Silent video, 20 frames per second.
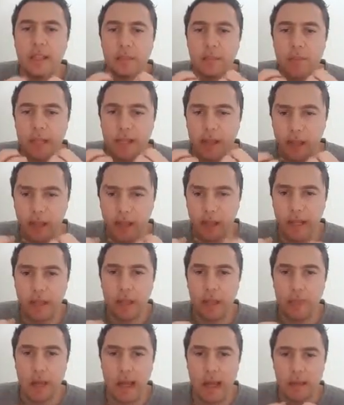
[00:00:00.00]
we can think
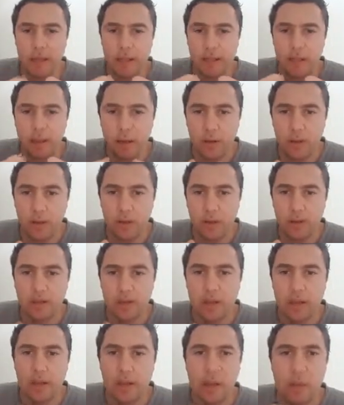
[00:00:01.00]
about as authors
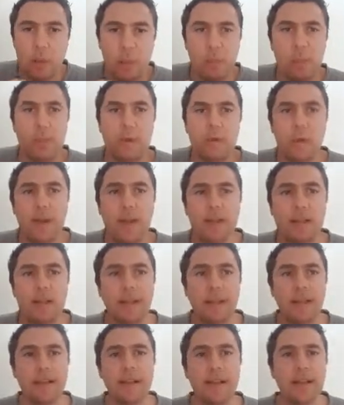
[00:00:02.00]
when we're
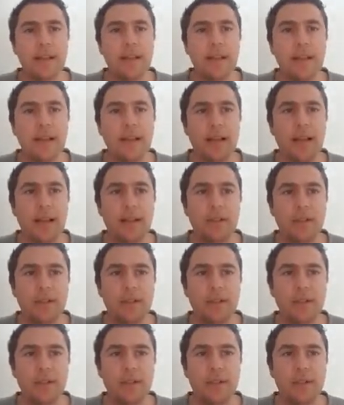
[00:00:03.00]
writing our
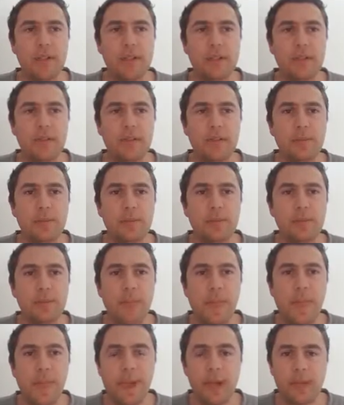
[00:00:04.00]
stories.
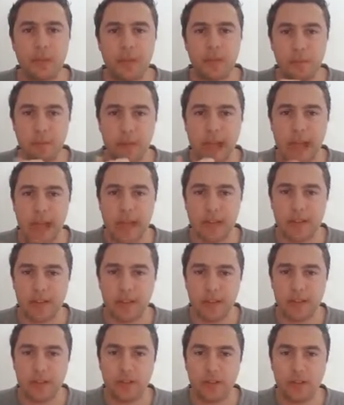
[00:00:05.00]
So some
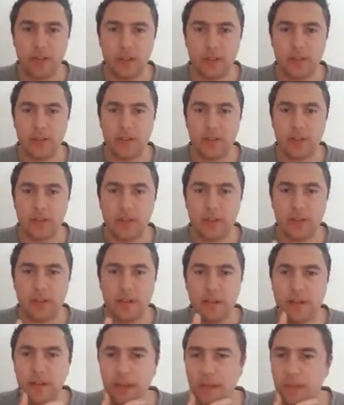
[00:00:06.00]
excellent choices
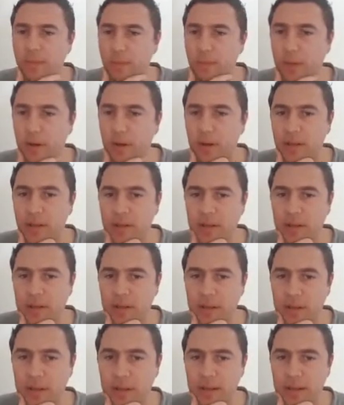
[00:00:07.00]
of books
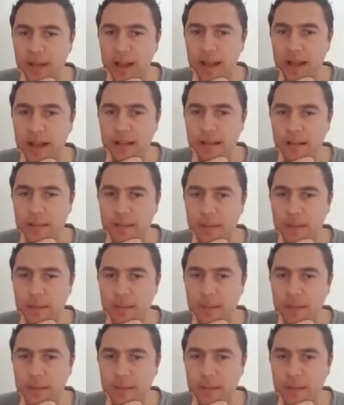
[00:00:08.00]
there.